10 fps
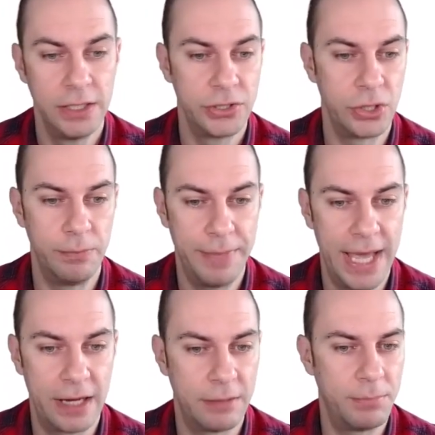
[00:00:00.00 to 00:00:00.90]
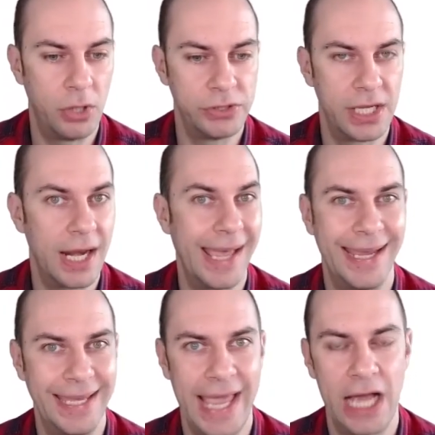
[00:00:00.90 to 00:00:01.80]
So bearer bonds are like
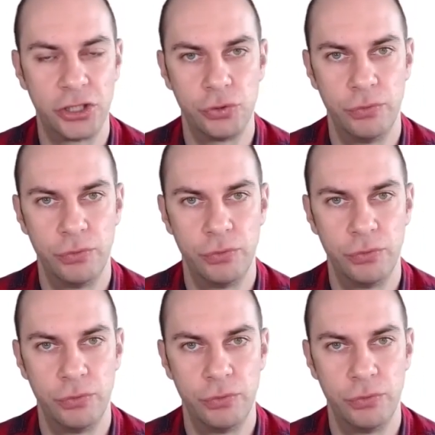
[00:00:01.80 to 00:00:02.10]
cash.